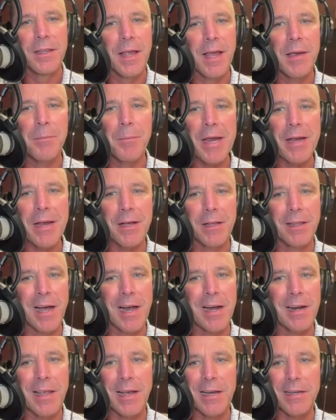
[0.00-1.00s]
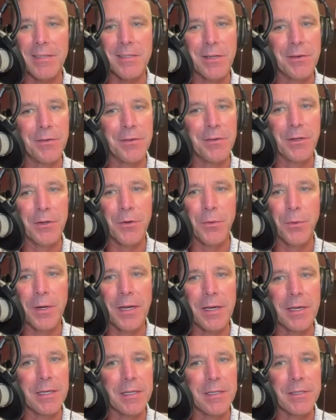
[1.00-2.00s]
make a lot of that stuff look way
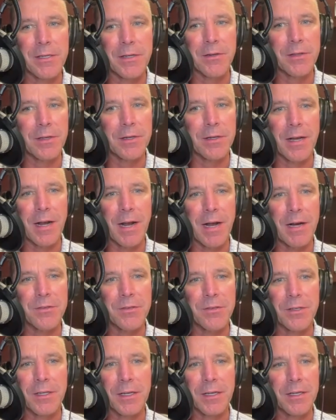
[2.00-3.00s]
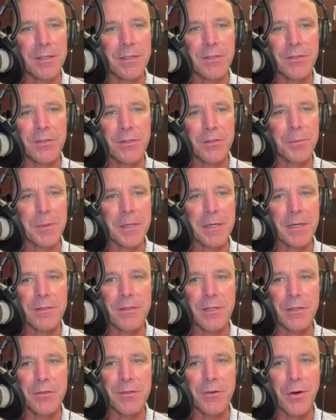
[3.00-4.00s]
easier than it actually is, just because they're
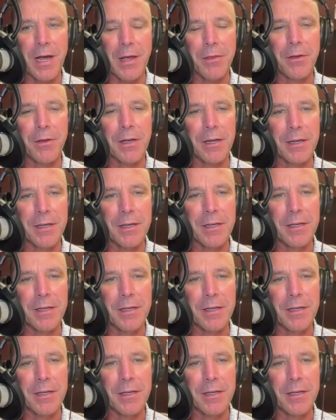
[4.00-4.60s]
so athletic.